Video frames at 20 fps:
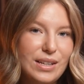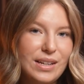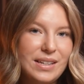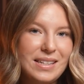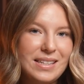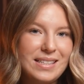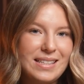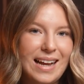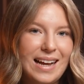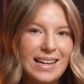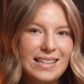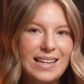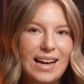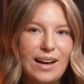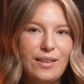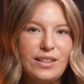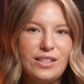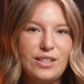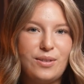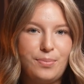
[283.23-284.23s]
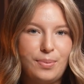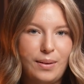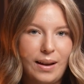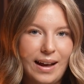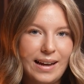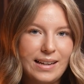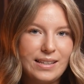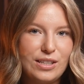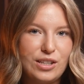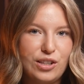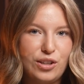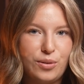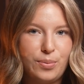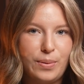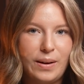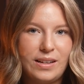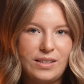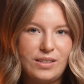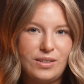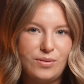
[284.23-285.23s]
to understand how this applies to your
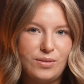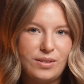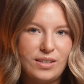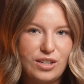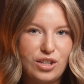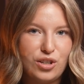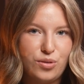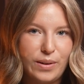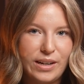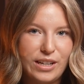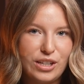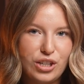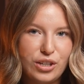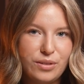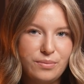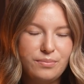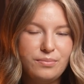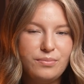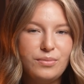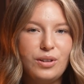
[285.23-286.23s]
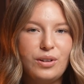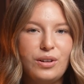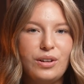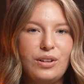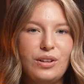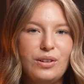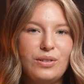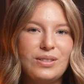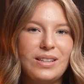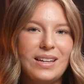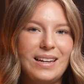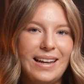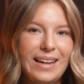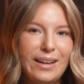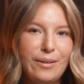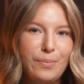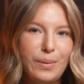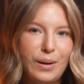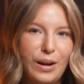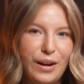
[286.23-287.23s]
personal situation, you can use the
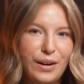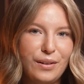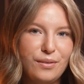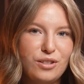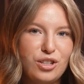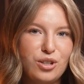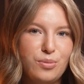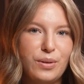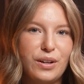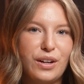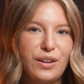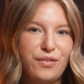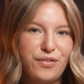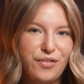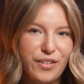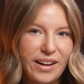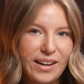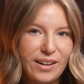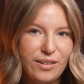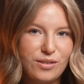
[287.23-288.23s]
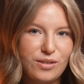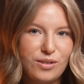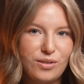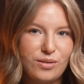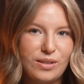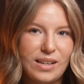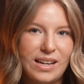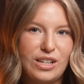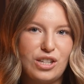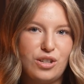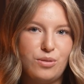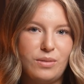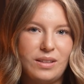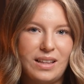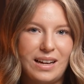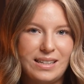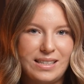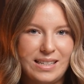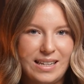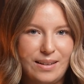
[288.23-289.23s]
link below to book a free consultation with
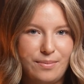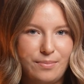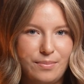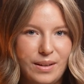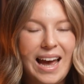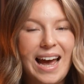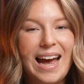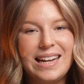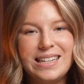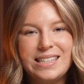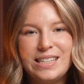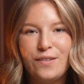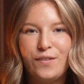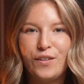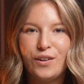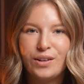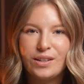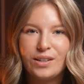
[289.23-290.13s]
our team. And if you're